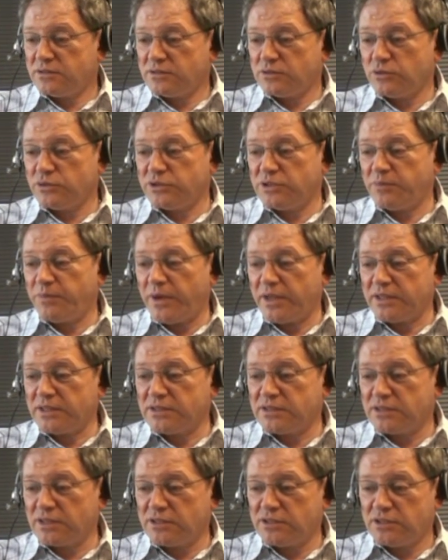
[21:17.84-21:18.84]
so the
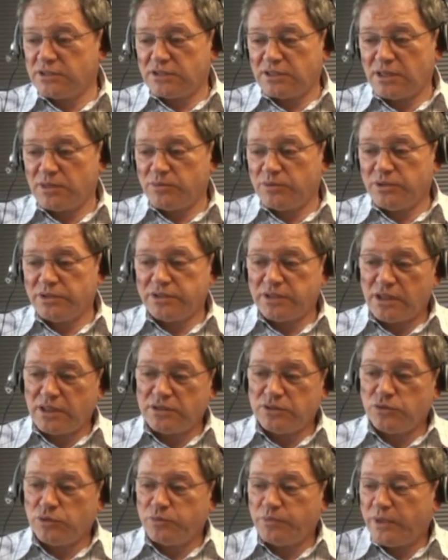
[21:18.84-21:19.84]
buttons are disabled, yeah,
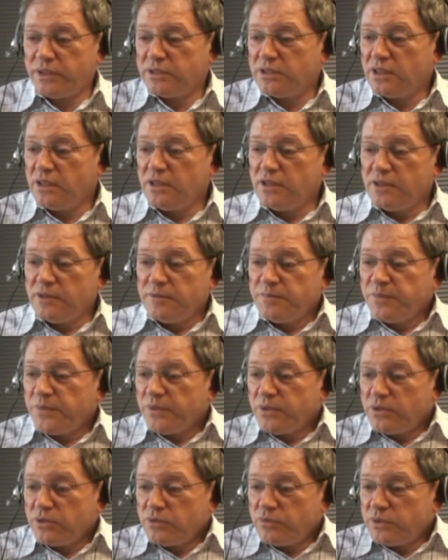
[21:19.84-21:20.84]
it's good, but
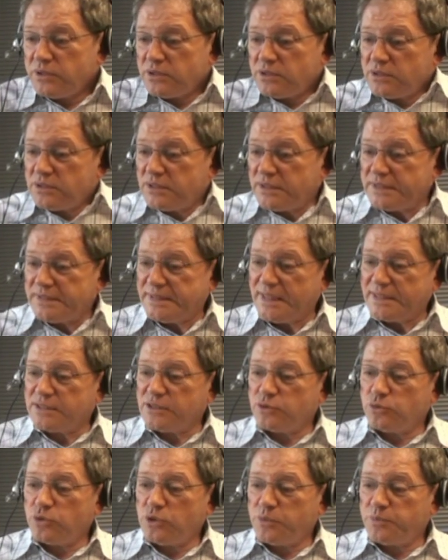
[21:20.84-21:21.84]
you know what? There is
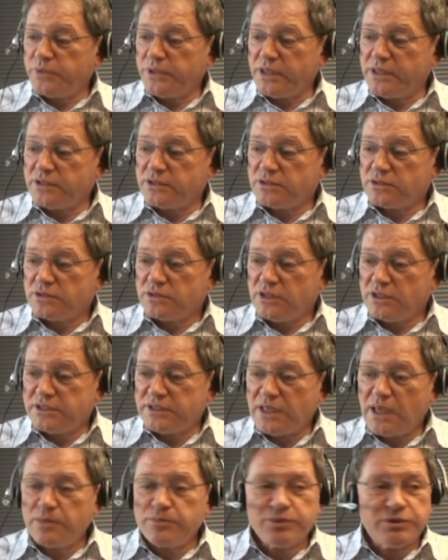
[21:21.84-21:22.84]
nothing to replace.
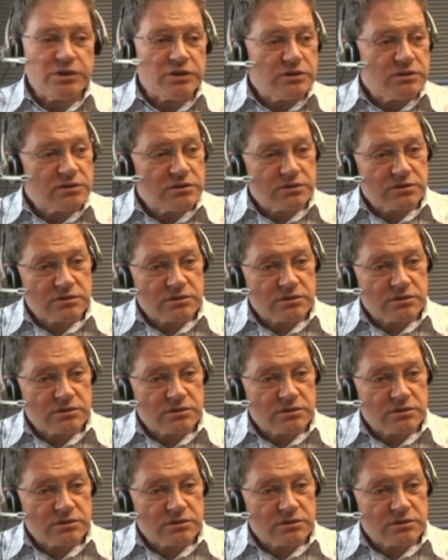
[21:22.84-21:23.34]
It's empty.